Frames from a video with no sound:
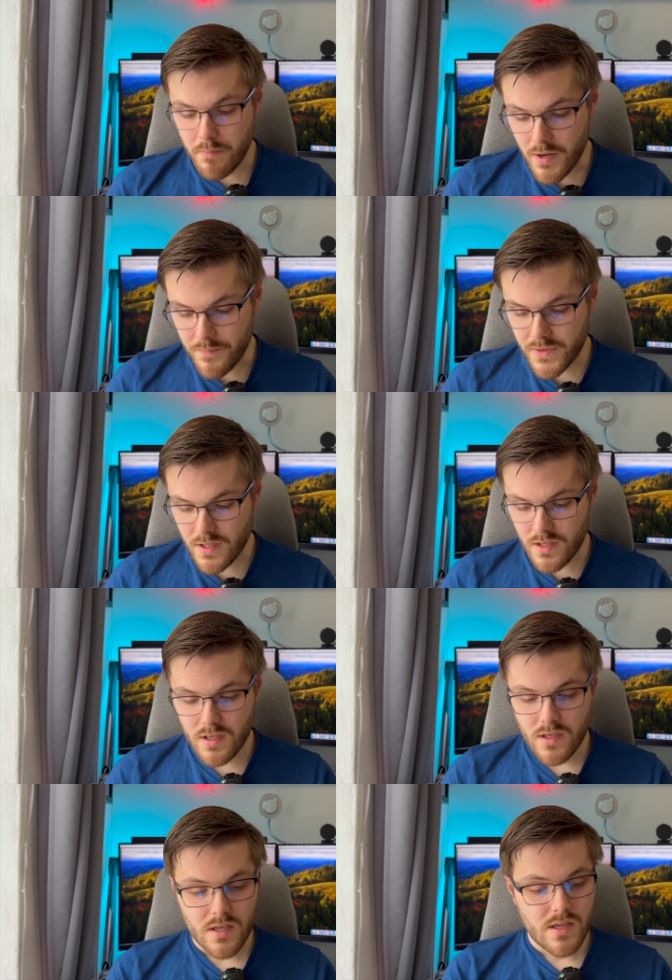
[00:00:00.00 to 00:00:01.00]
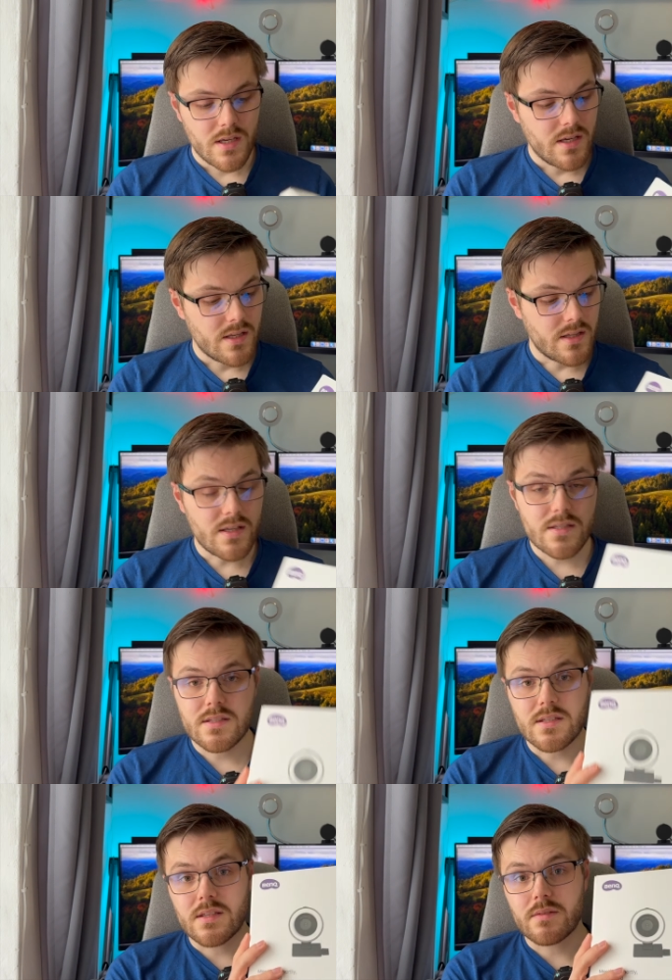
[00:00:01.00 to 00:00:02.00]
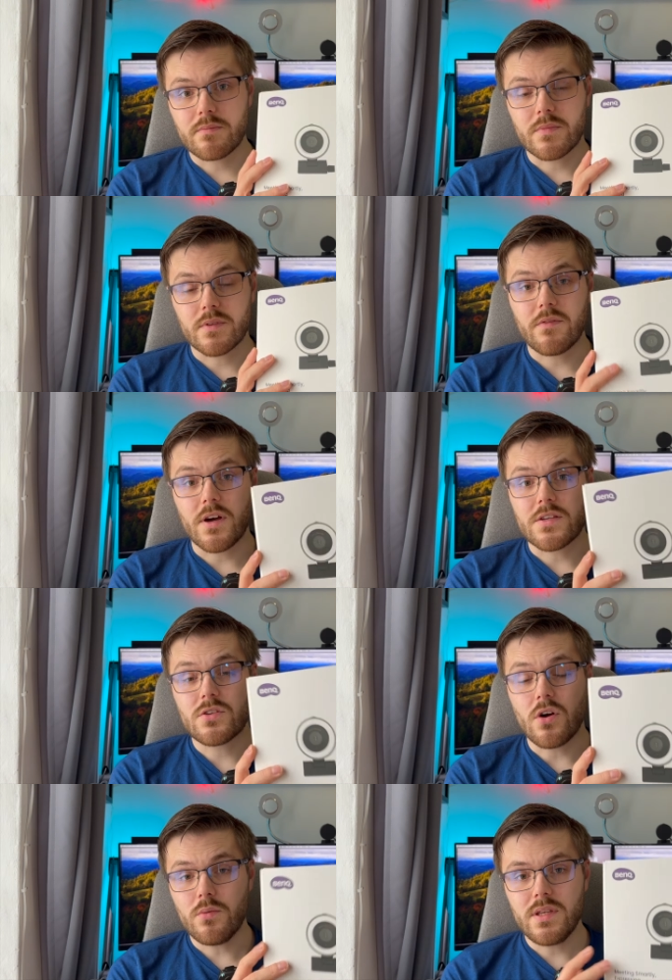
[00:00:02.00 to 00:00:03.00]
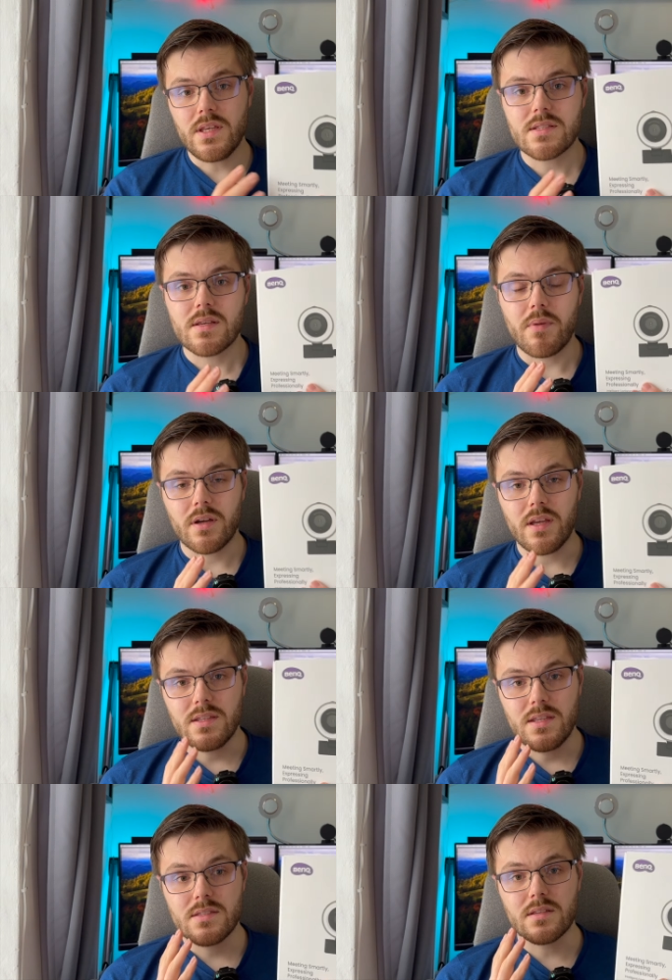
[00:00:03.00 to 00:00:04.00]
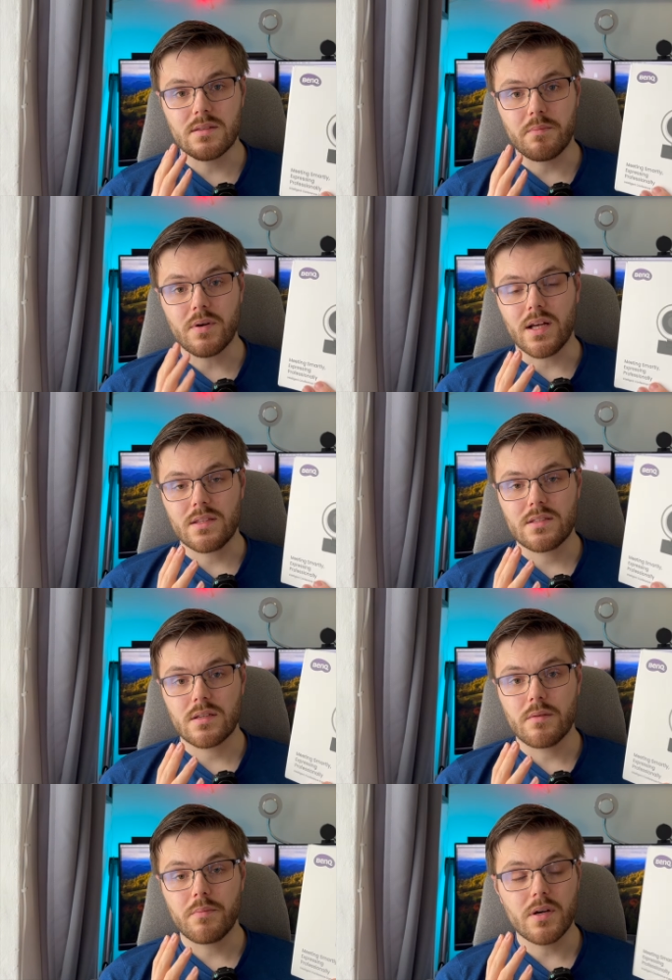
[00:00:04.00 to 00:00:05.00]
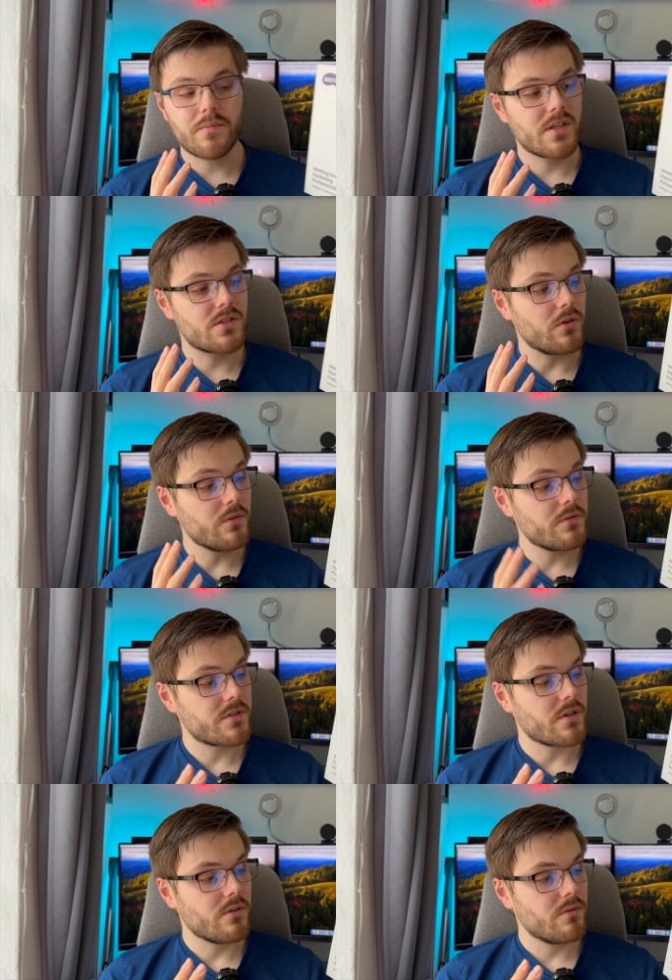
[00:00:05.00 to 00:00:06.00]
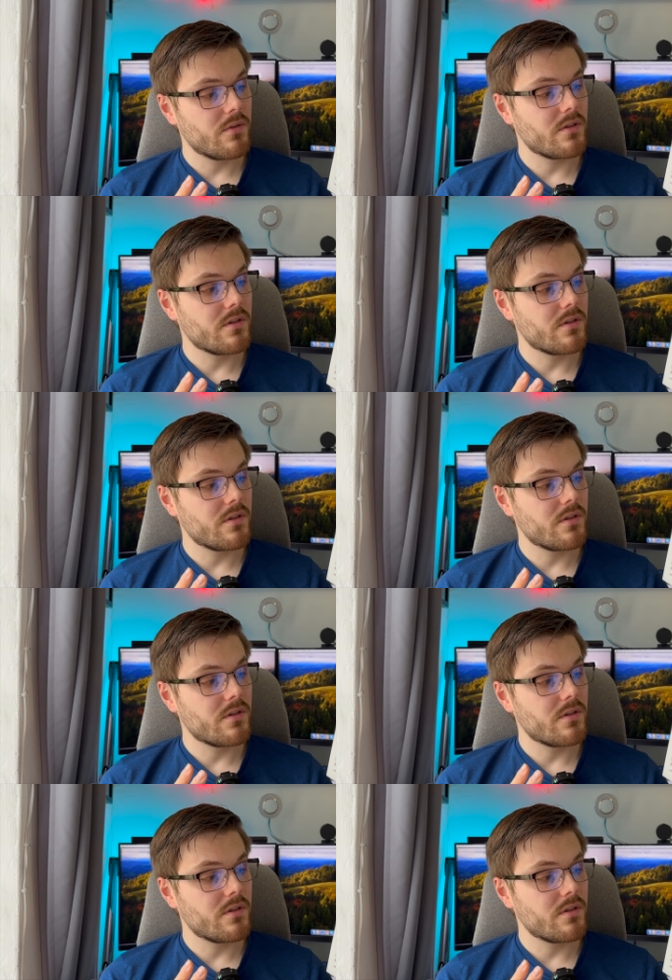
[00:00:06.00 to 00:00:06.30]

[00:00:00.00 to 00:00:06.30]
But this device, not only is it by a decent brand, but it's also